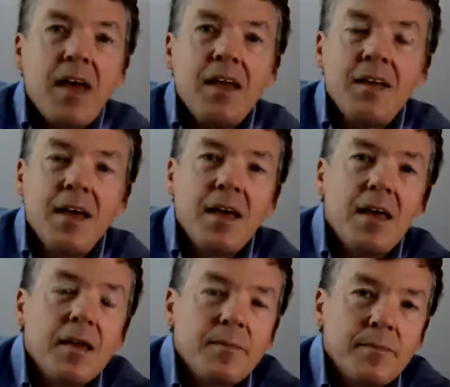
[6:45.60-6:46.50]
Day.
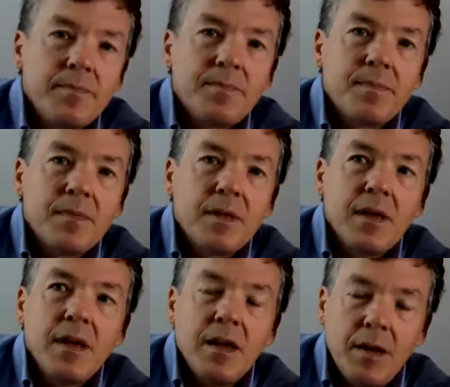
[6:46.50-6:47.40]

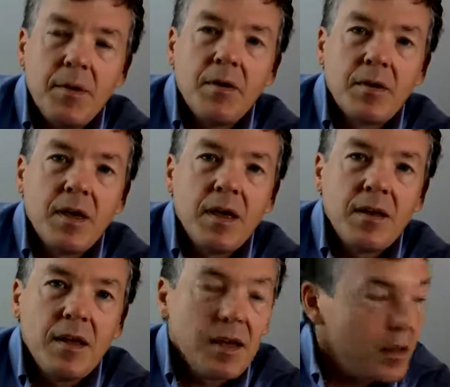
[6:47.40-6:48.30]
MLK
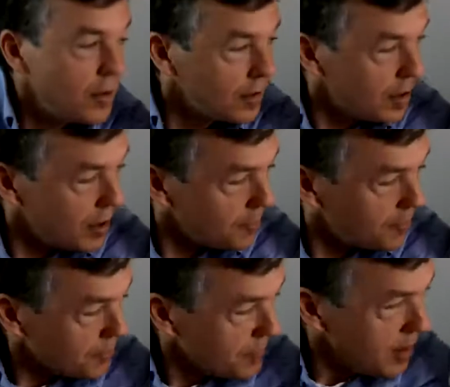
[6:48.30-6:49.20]
Day. Okay.
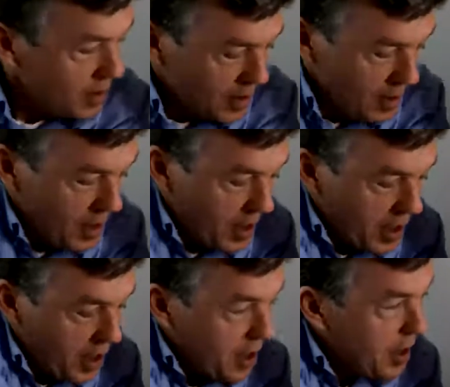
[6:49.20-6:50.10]

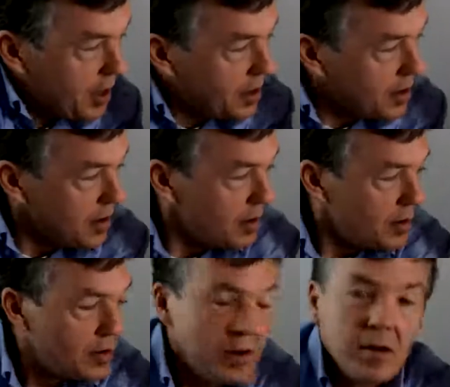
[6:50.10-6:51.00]
And
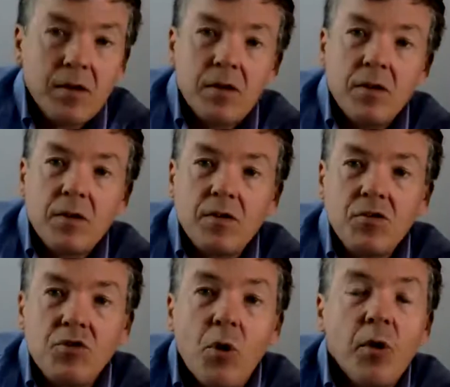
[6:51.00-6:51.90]

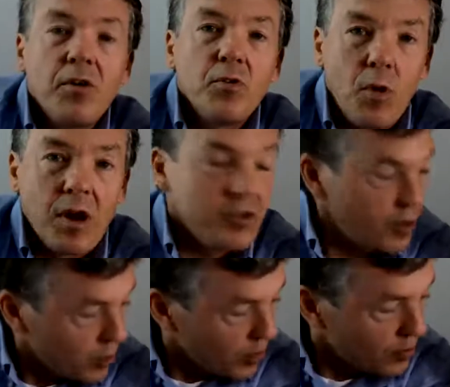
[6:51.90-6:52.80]
George
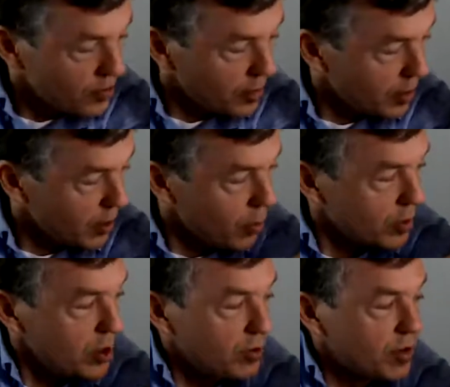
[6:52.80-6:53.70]
Washington, or they
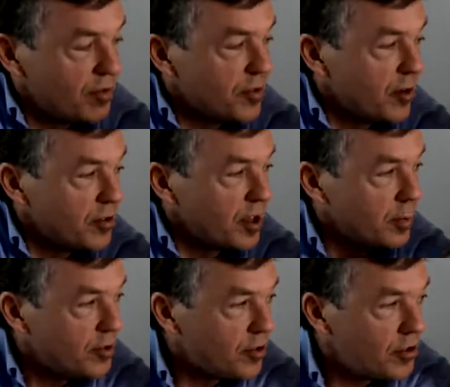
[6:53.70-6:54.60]
won't use the first
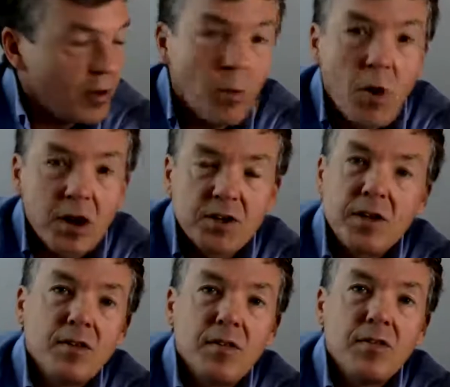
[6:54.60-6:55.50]
name. They'll just say
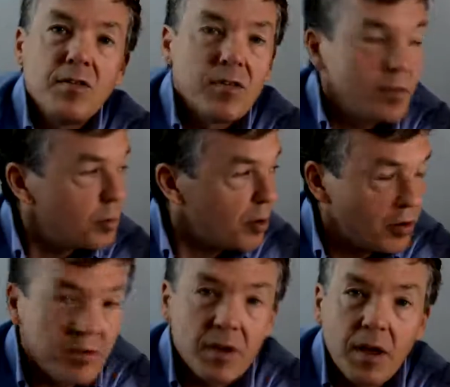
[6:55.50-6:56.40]
Washington's
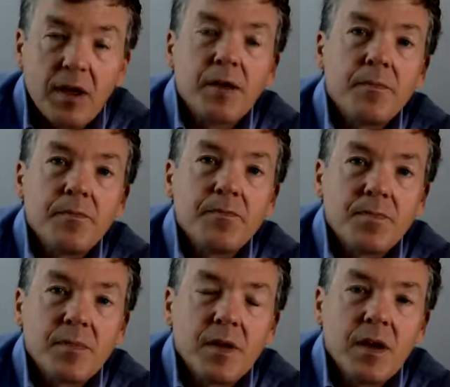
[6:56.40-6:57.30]
birthday.
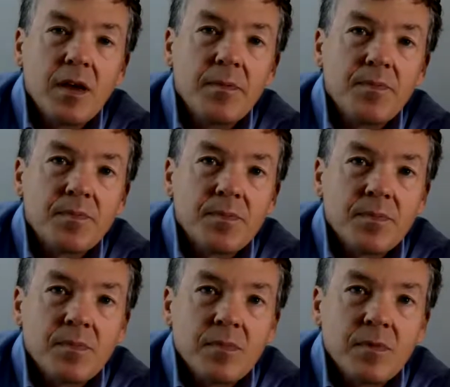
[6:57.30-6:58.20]
Okay.
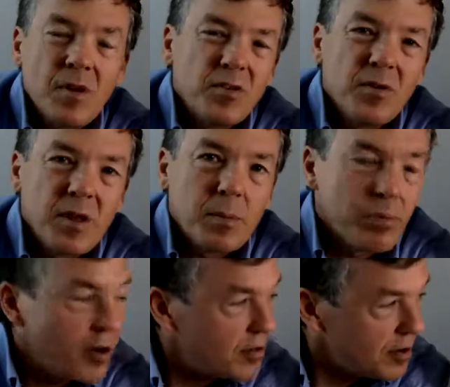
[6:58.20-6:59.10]
It's also like
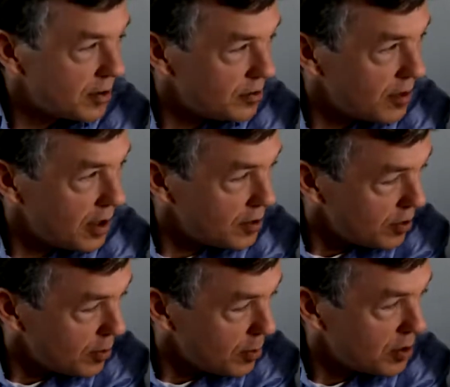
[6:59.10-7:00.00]
President's Day
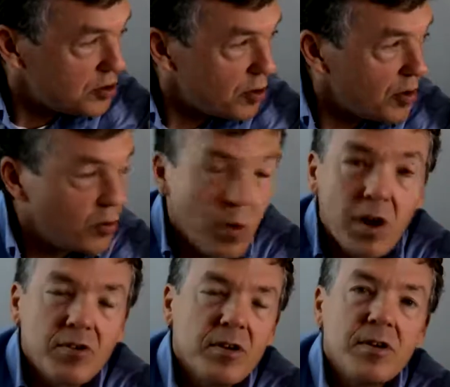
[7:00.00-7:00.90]
too, but George
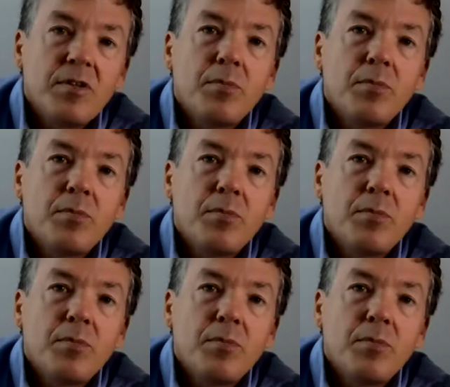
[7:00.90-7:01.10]
Washington's